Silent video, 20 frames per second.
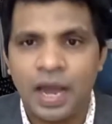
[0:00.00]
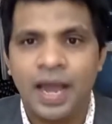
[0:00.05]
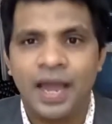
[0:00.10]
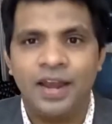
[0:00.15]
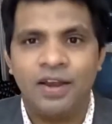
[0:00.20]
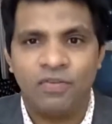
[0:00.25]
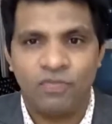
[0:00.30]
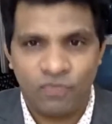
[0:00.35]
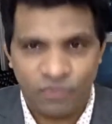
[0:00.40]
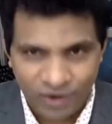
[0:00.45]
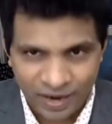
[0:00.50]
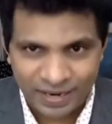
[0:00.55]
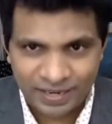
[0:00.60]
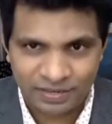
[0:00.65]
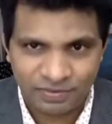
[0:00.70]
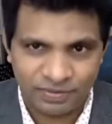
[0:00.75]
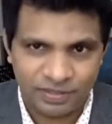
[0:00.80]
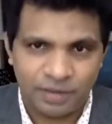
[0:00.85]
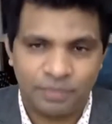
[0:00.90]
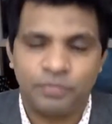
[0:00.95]
and
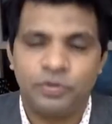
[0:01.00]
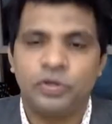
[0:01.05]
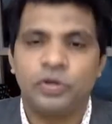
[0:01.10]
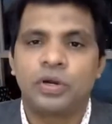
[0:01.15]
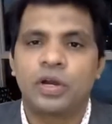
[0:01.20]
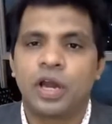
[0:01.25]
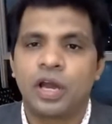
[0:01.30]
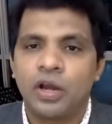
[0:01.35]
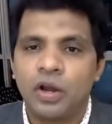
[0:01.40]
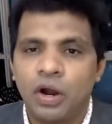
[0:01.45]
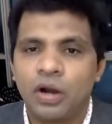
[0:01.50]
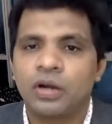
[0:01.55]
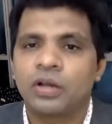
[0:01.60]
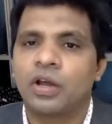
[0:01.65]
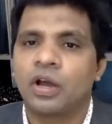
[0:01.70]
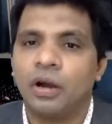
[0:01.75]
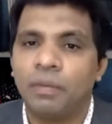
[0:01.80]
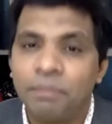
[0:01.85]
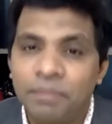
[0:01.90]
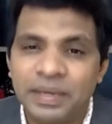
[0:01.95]
fight with them. You cannot
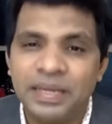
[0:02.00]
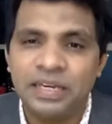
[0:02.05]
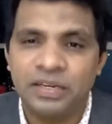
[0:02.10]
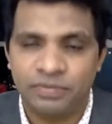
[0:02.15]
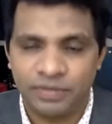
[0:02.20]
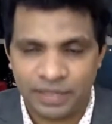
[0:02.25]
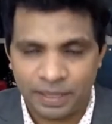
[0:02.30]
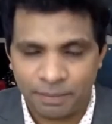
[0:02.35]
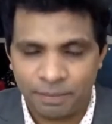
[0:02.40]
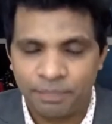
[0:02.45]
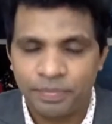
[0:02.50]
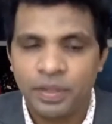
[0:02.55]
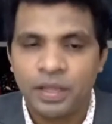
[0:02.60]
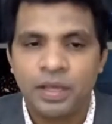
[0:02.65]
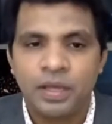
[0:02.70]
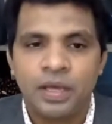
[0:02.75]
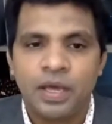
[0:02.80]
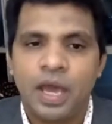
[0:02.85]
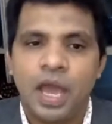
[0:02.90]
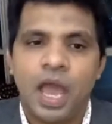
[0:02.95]
compete with them,
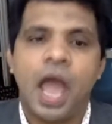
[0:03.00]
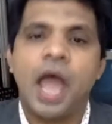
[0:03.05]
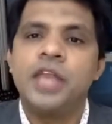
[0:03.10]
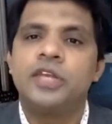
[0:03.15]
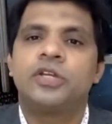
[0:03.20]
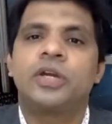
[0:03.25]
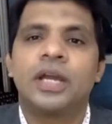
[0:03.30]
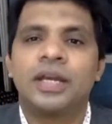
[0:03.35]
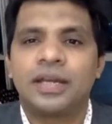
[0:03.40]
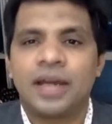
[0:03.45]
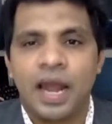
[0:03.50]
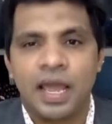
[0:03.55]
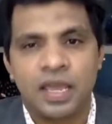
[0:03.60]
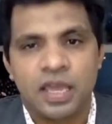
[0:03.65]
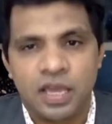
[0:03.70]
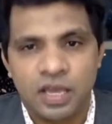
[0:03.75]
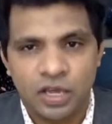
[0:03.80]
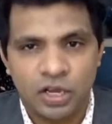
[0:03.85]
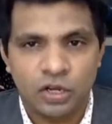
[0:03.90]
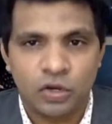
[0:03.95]
and to get
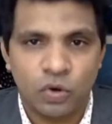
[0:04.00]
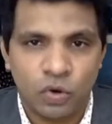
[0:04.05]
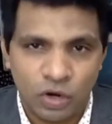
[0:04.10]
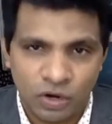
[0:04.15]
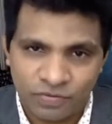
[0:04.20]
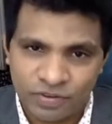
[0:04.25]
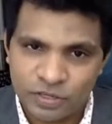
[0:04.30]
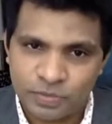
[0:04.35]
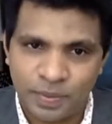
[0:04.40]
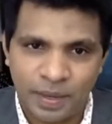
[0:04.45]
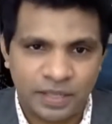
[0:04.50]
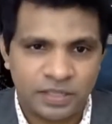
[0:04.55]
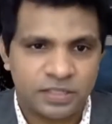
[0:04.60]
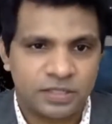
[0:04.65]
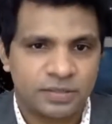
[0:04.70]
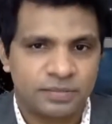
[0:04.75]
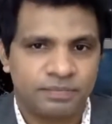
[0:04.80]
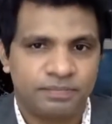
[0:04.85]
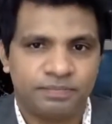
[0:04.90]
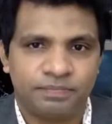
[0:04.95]
ranking in Google first page.
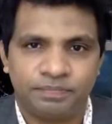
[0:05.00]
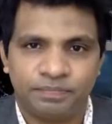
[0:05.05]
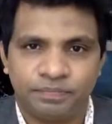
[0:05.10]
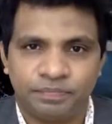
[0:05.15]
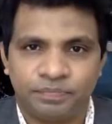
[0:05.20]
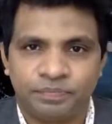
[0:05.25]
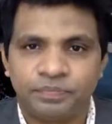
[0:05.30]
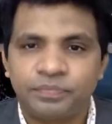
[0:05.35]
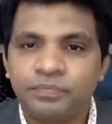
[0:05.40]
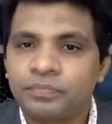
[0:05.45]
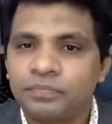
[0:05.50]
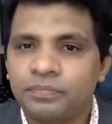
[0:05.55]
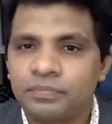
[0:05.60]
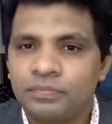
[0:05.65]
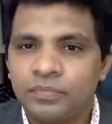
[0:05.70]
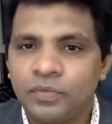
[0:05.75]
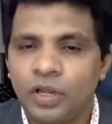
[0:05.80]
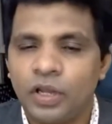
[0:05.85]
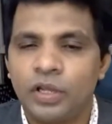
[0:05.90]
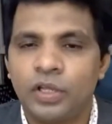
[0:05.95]

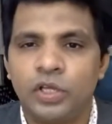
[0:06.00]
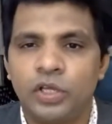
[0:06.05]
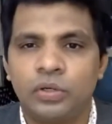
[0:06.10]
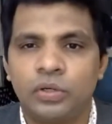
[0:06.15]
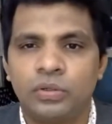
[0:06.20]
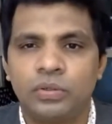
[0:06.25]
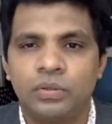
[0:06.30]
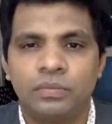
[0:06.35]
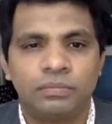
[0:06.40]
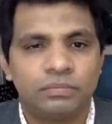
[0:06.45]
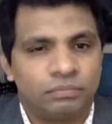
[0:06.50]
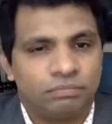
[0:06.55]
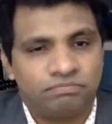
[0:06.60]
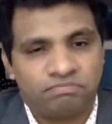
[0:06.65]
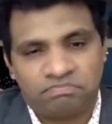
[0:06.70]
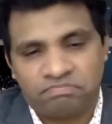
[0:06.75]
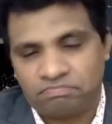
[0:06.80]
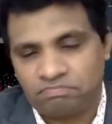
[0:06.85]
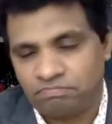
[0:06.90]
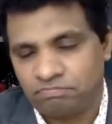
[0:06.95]
You
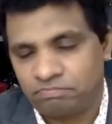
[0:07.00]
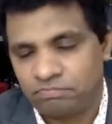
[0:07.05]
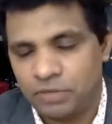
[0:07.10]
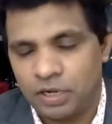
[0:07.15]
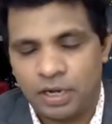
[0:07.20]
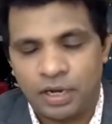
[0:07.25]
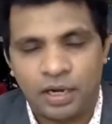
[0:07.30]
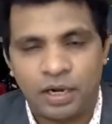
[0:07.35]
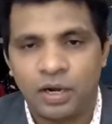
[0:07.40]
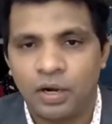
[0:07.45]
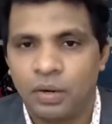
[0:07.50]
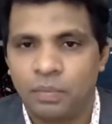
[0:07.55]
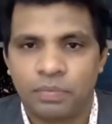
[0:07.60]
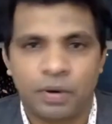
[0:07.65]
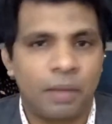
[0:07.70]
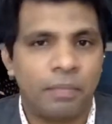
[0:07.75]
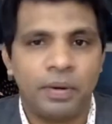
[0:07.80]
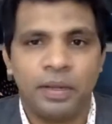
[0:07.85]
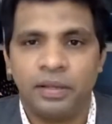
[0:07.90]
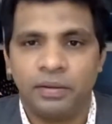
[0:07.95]

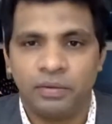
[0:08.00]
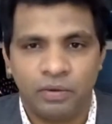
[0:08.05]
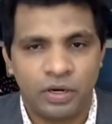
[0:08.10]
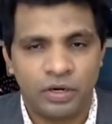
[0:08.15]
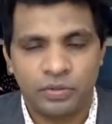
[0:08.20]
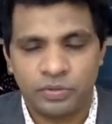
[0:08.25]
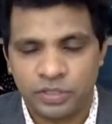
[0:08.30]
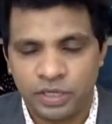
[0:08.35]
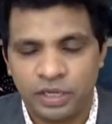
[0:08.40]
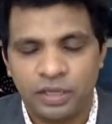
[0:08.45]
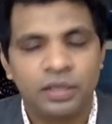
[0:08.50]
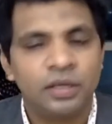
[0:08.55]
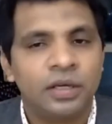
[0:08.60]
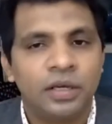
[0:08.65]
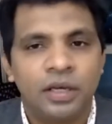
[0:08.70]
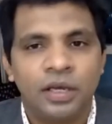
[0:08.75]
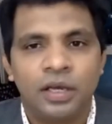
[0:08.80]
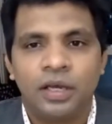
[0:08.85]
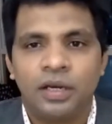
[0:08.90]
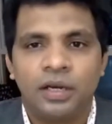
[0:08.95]
probably, what do you say?
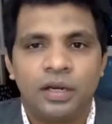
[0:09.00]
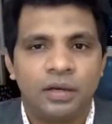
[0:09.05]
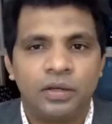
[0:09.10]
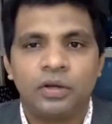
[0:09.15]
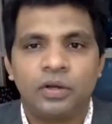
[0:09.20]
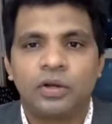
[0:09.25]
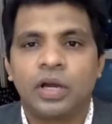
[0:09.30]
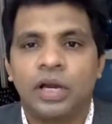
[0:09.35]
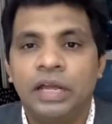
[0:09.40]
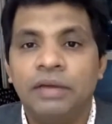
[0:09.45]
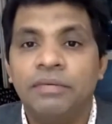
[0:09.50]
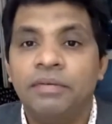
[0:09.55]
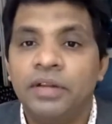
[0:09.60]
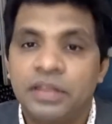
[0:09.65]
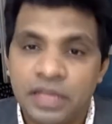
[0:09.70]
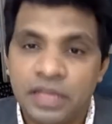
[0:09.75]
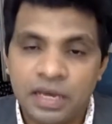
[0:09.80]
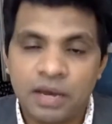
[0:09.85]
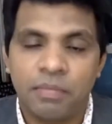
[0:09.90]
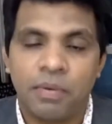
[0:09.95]
Now you can even
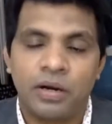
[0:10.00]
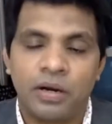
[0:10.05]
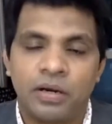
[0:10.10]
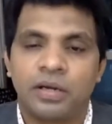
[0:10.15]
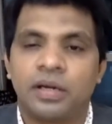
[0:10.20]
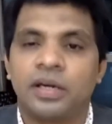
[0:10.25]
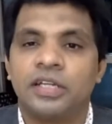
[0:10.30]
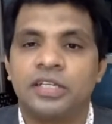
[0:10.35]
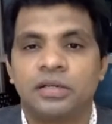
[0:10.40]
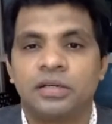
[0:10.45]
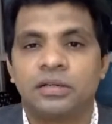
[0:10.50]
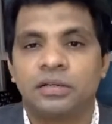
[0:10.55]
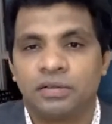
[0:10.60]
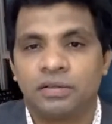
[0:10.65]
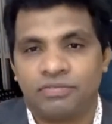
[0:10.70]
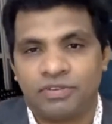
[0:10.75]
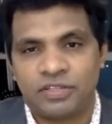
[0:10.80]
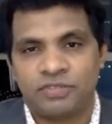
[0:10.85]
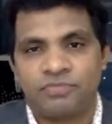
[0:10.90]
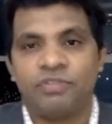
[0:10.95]
think about reaching in the
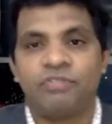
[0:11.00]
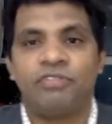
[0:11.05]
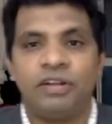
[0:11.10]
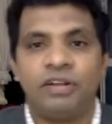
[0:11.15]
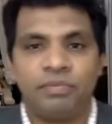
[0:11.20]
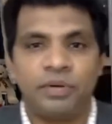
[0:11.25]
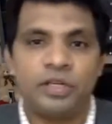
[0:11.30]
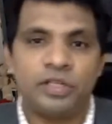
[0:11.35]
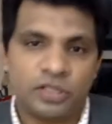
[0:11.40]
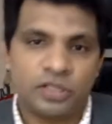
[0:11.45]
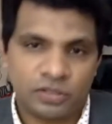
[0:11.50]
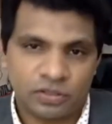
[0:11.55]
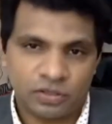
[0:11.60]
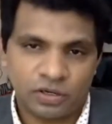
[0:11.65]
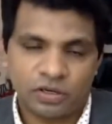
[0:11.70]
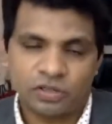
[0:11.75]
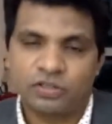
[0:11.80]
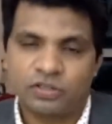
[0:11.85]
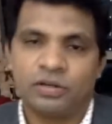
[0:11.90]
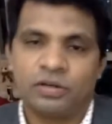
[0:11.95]
first 50 pages
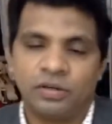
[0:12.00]
or